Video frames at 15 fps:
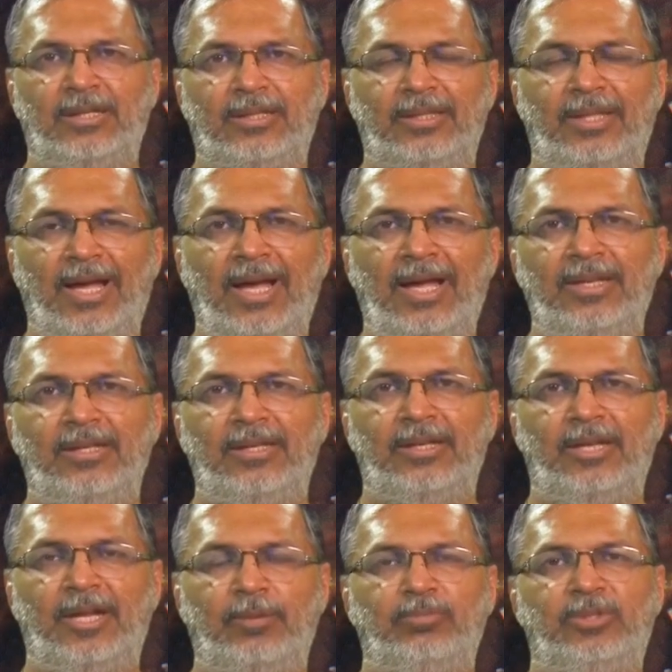than
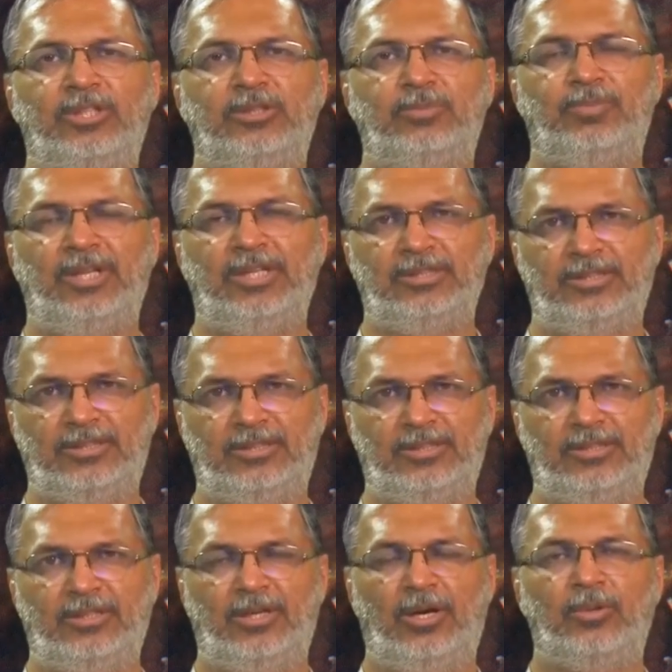empty space
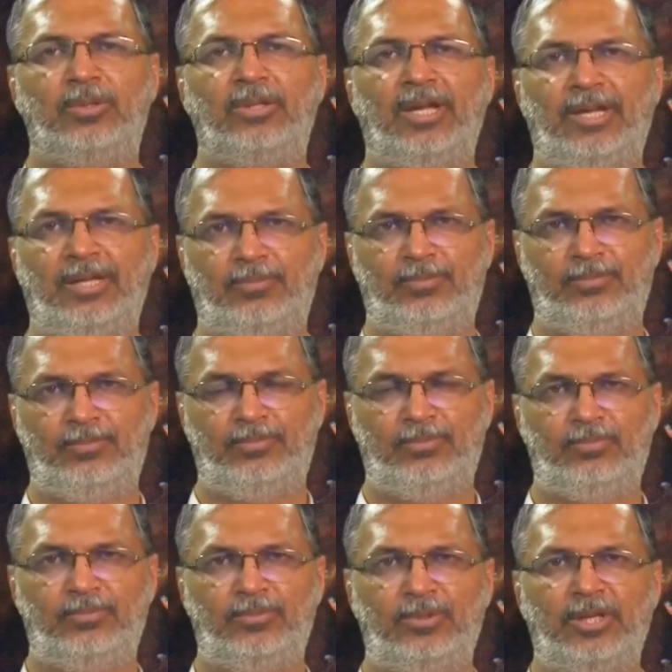out there.
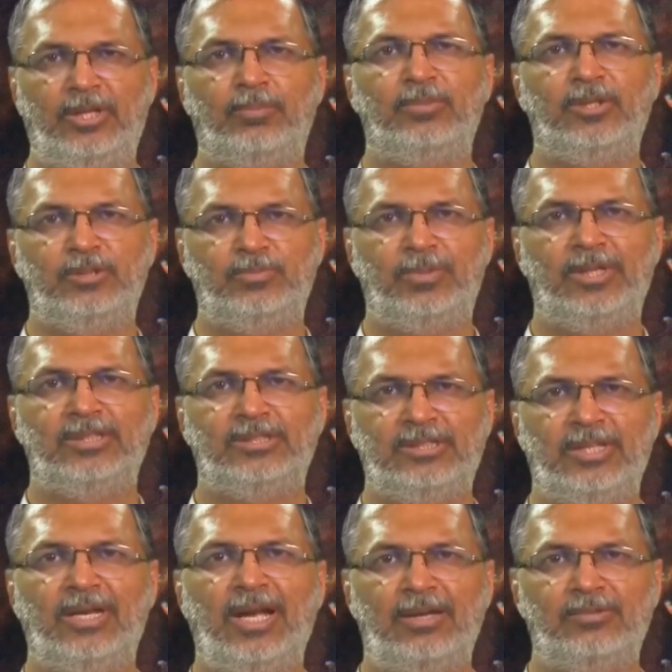Empty space
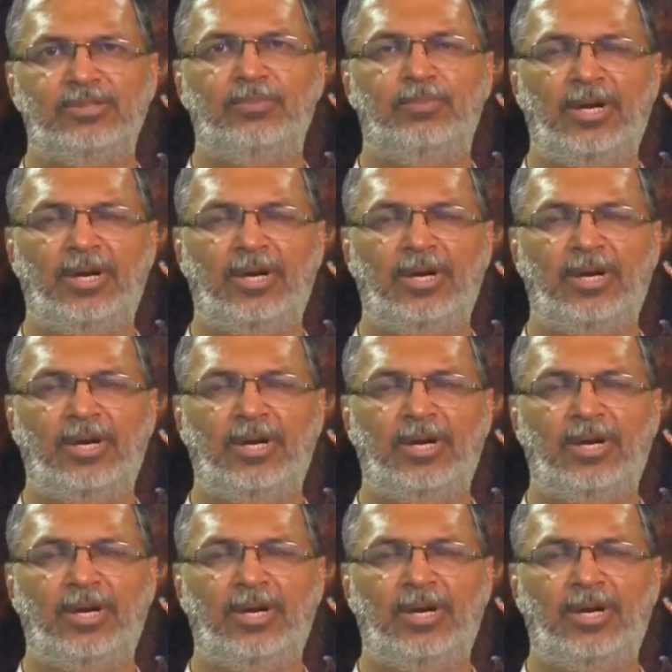still have some